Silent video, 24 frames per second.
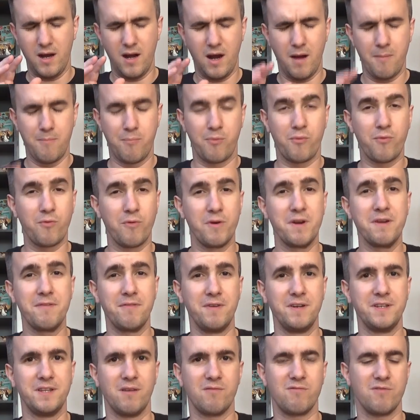I've
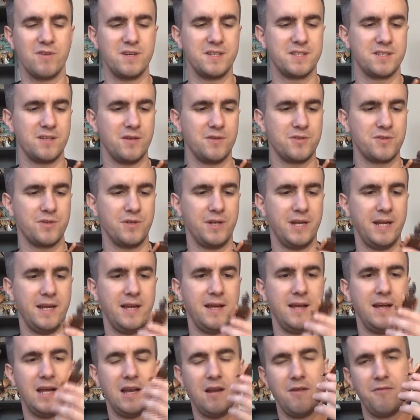briefly done research on
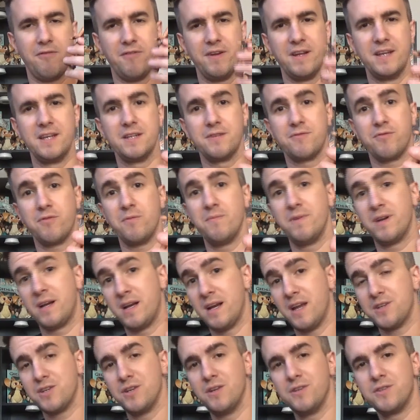it, and I think it's from the
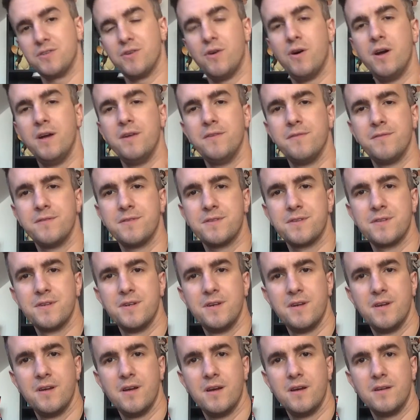Clash of the Titans
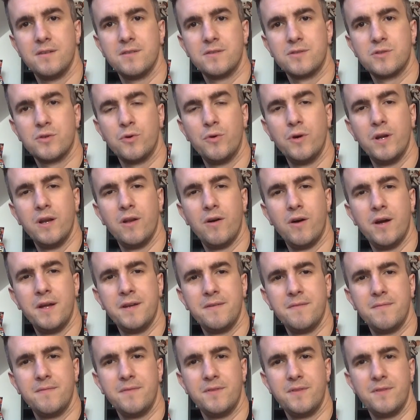toy
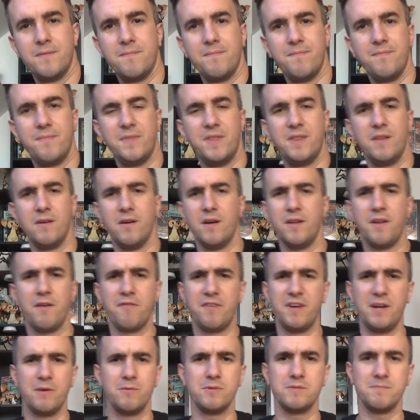line. I don't
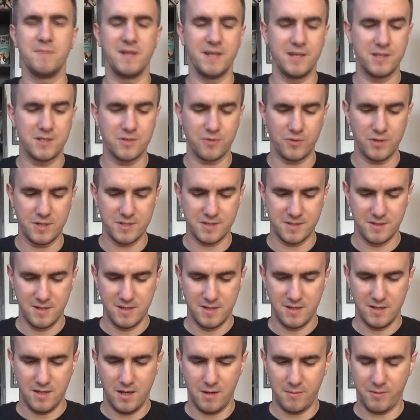think there was many toys.
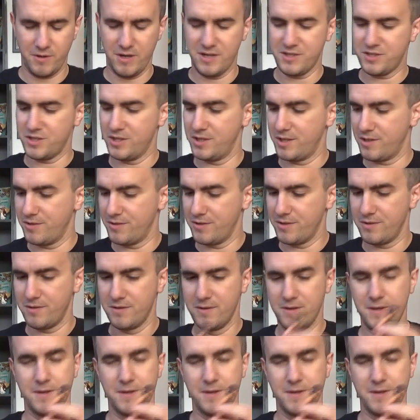I'm actually going to